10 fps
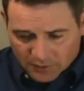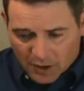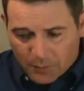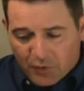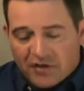
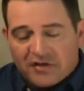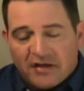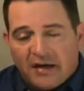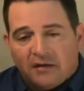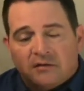
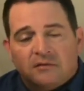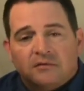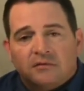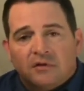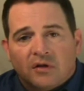appreciate
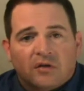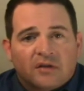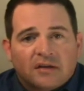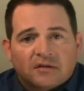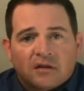the good
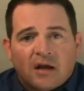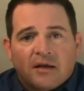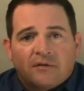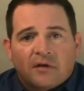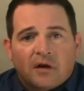things in
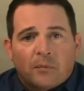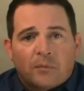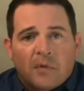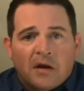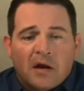life. It
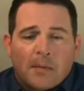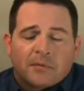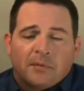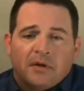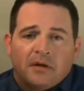
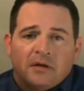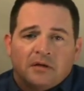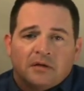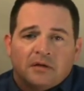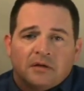helps
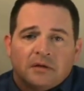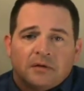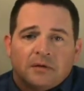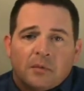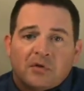me
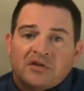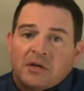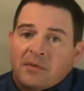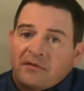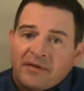
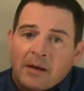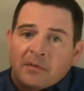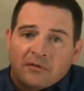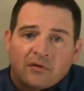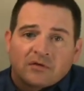appreciate my
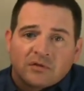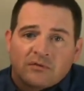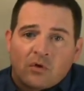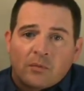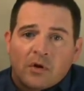family first and
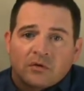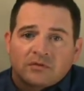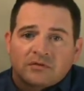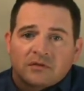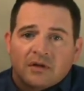foremost,